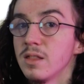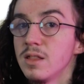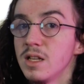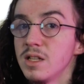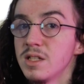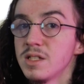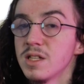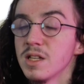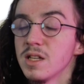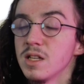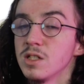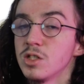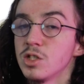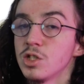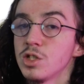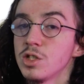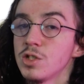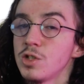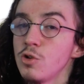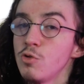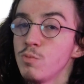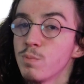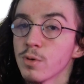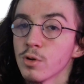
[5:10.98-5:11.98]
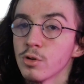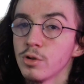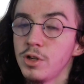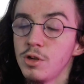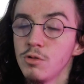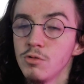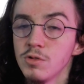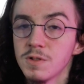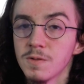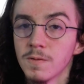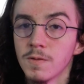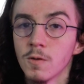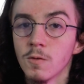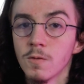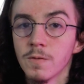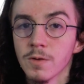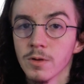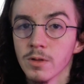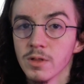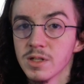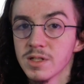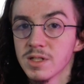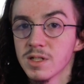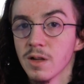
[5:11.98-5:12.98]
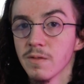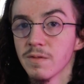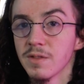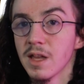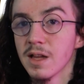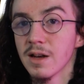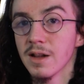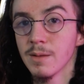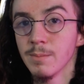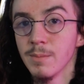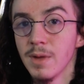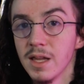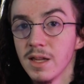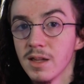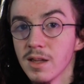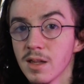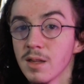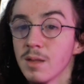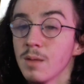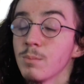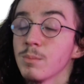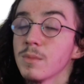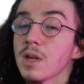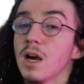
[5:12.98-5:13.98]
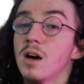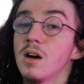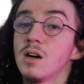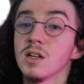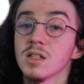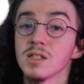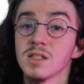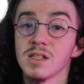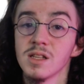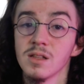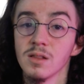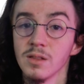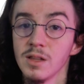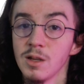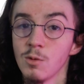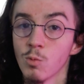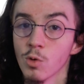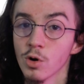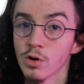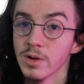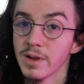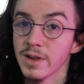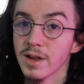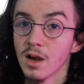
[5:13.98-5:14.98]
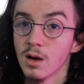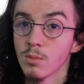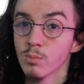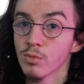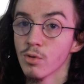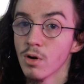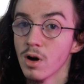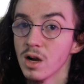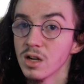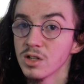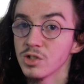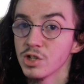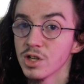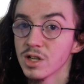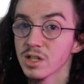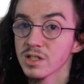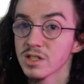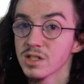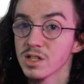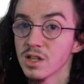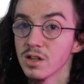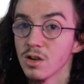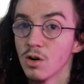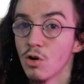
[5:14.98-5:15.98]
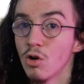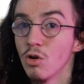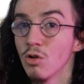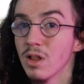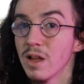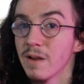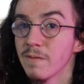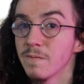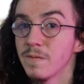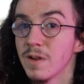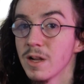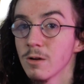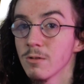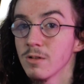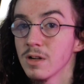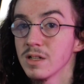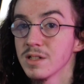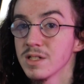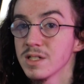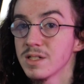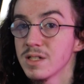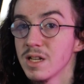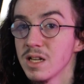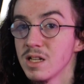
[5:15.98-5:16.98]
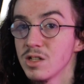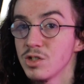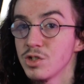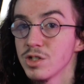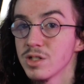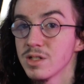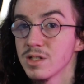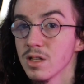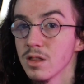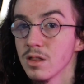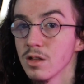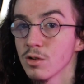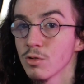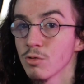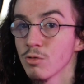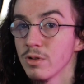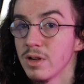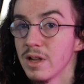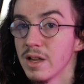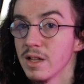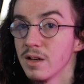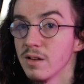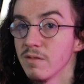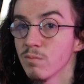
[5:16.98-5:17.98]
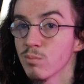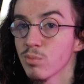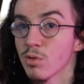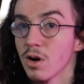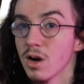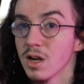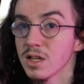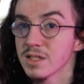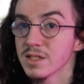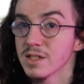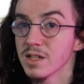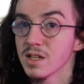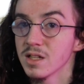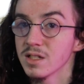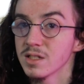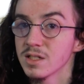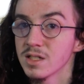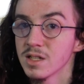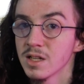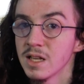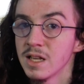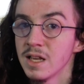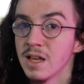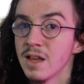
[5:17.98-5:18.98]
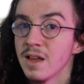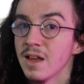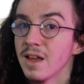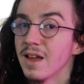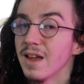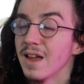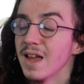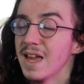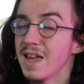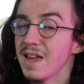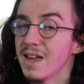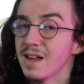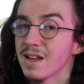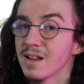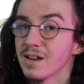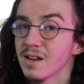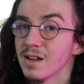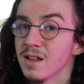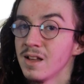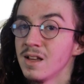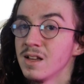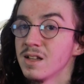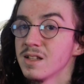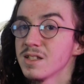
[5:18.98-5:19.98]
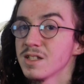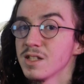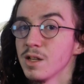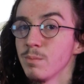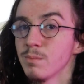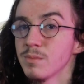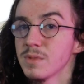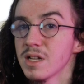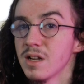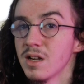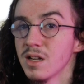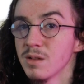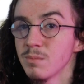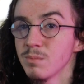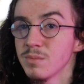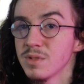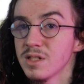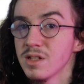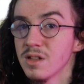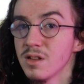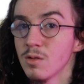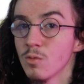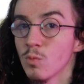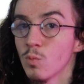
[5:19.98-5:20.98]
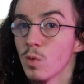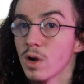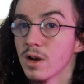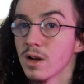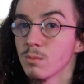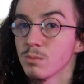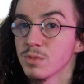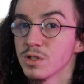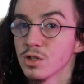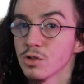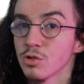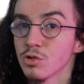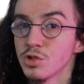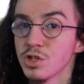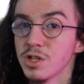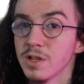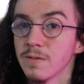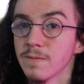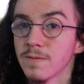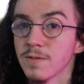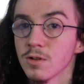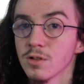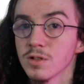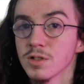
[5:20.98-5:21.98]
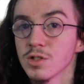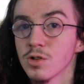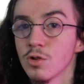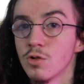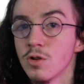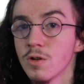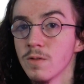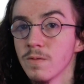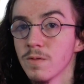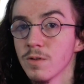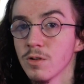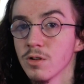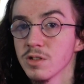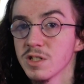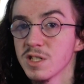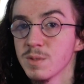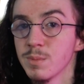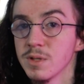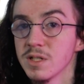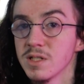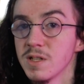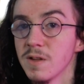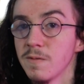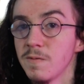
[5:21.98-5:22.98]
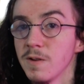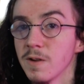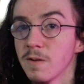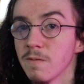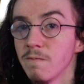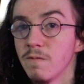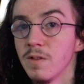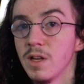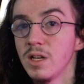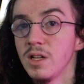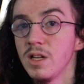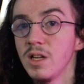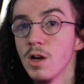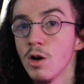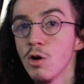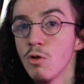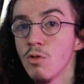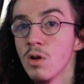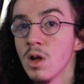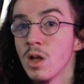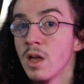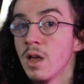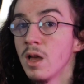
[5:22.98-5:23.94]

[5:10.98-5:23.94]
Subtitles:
This is super useful for the stuff that I make. I'm constantly working on projects, all at various stages of the creative process. And sometimes when I'm searching for a song for a specific video,